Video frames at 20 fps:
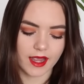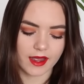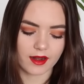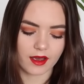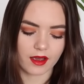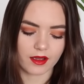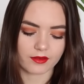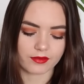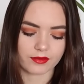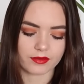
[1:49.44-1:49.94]
a
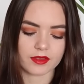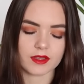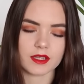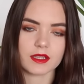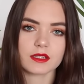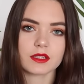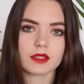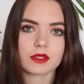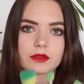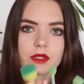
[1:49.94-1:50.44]
set of
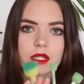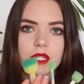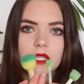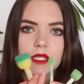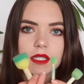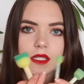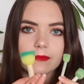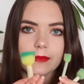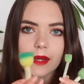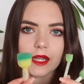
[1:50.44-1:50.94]
these
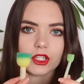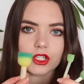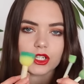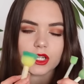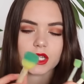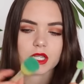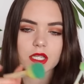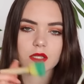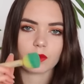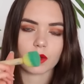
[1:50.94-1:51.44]
three
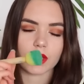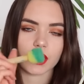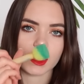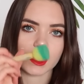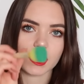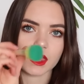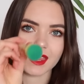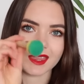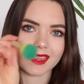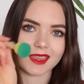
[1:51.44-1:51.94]
sponges with
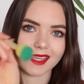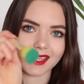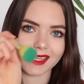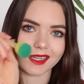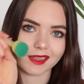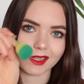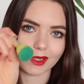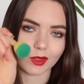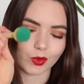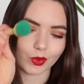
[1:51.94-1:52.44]

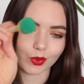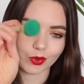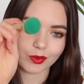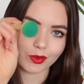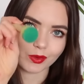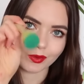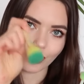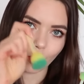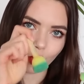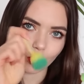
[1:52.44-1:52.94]
the
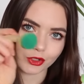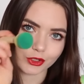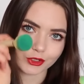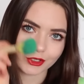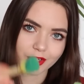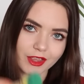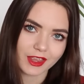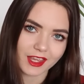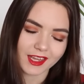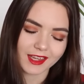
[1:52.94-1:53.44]
little
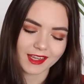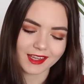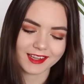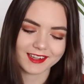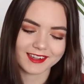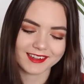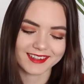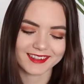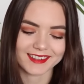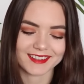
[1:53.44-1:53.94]
holder
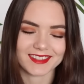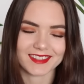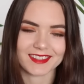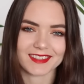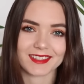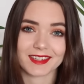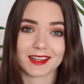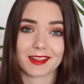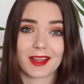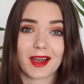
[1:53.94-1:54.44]
thingy because
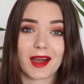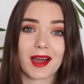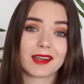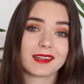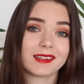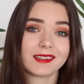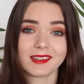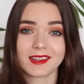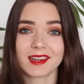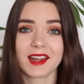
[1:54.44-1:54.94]
it's a
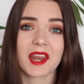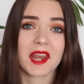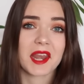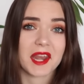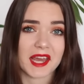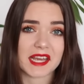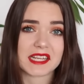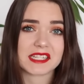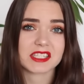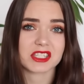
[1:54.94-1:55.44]
lot
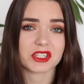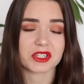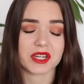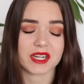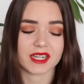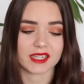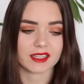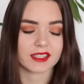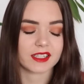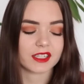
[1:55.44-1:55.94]
nicer
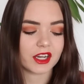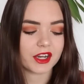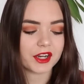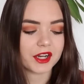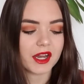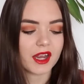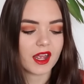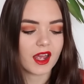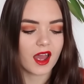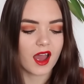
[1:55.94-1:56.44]
and
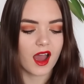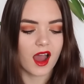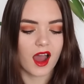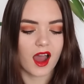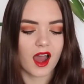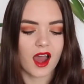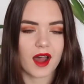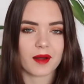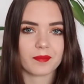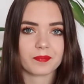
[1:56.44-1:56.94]
cleaner.
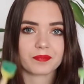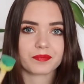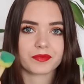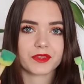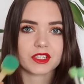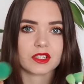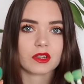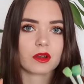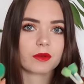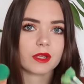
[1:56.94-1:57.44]

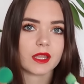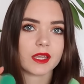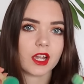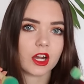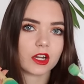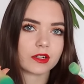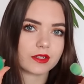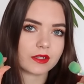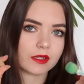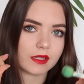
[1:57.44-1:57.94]
These are really
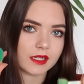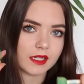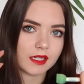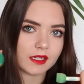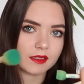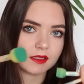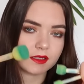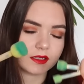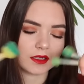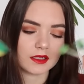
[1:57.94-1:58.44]
hard to
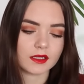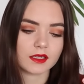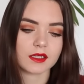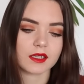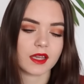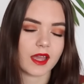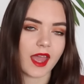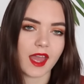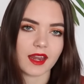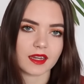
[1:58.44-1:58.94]
clean.
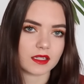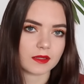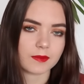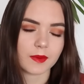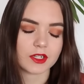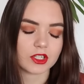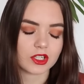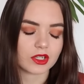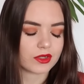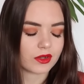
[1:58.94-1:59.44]
Any
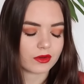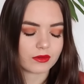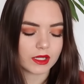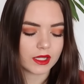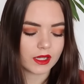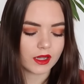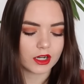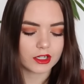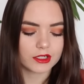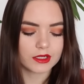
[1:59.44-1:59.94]
sponges are
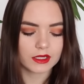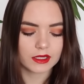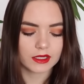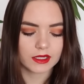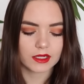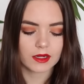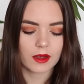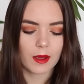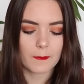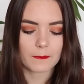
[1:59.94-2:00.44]
really hard to
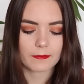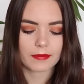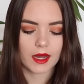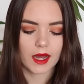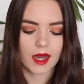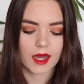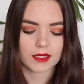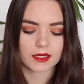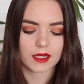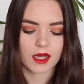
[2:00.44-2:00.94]
clean,
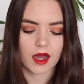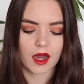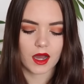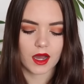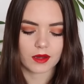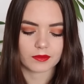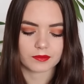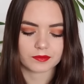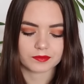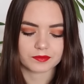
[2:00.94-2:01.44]
but
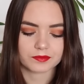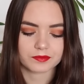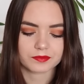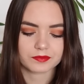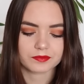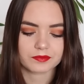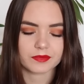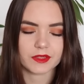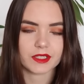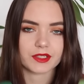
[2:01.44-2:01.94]

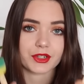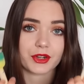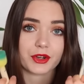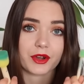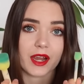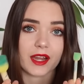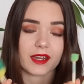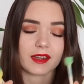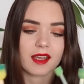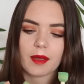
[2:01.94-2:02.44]
these are
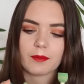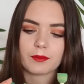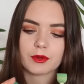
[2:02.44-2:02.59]
great.